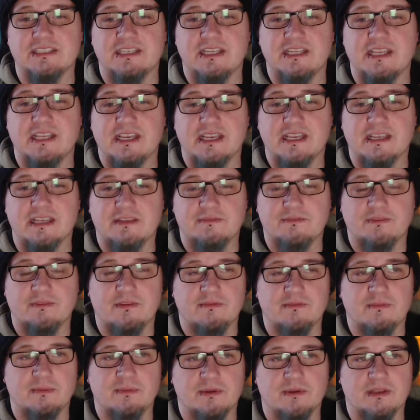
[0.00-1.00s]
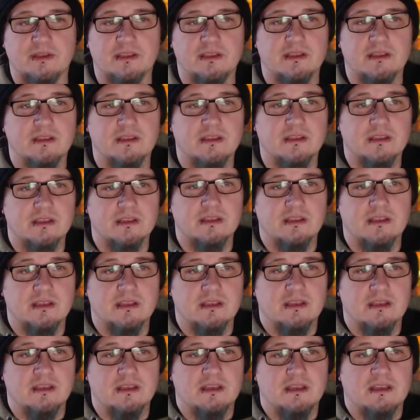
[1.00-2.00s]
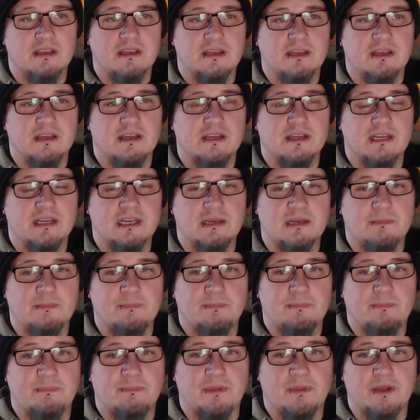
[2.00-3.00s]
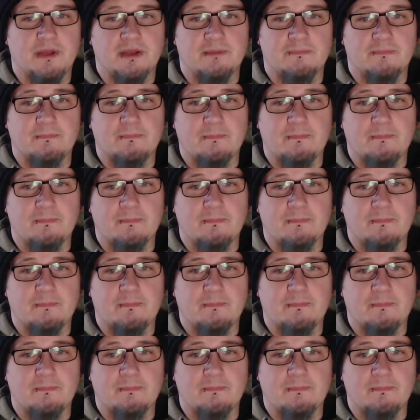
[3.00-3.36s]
year for everybody. Uh, but